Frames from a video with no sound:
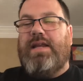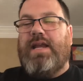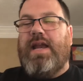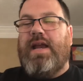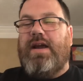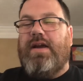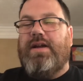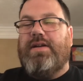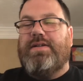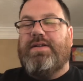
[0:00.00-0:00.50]

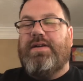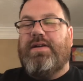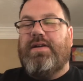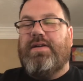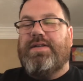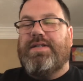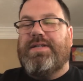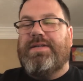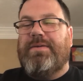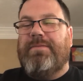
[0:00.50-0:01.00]

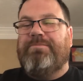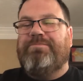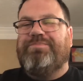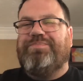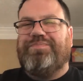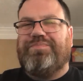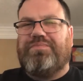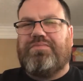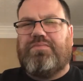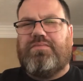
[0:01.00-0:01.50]
characters
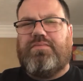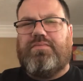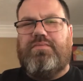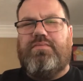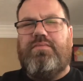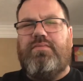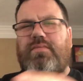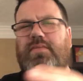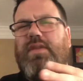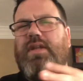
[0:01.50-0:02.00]

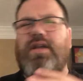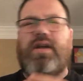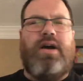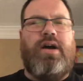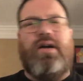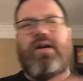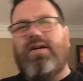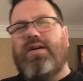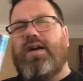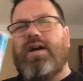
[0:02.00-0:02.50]

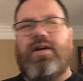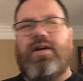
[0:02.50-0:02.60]
are